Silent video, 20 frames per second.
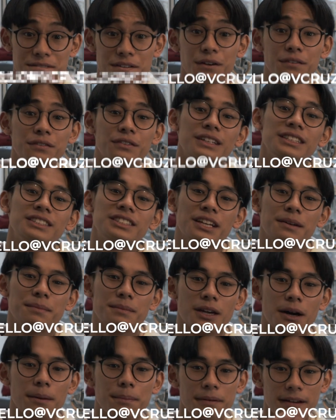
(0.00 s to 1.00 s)
feel free to hit
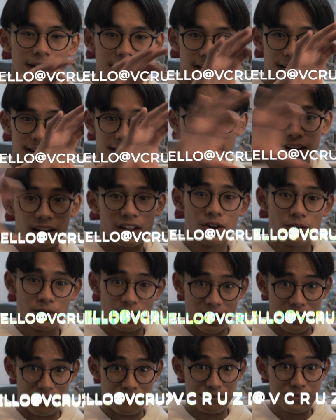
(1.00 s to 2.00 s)
me up at
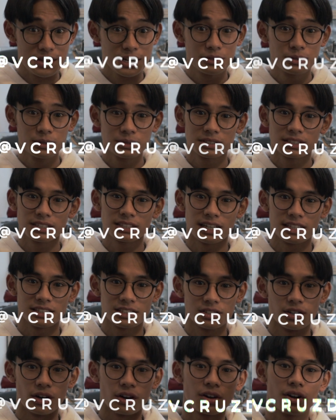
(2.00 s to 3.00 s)

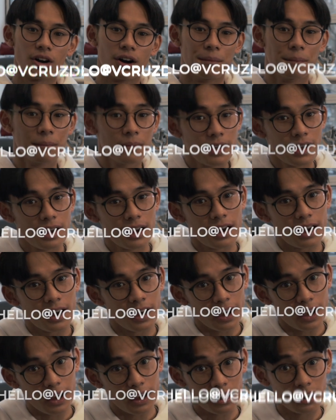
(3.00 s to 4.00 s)
hello@vicruzdesigns.com.
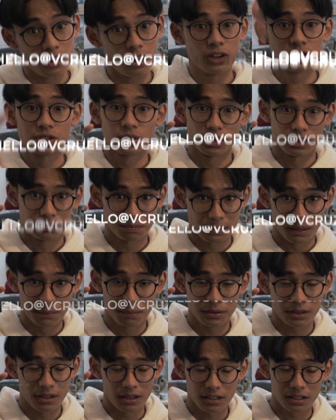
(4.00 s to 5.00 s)
Also, I'll
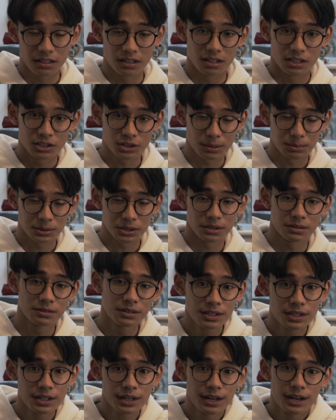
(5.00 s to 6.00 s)
put the link in the description.
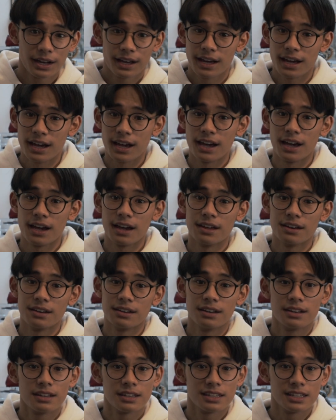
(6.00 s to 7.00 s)

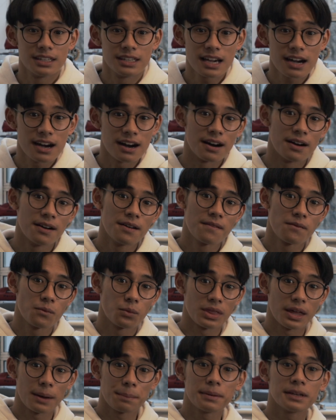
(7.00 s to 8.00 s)
And yeah,
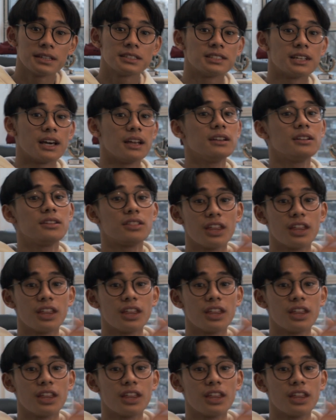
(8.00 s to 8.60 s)
with that being said,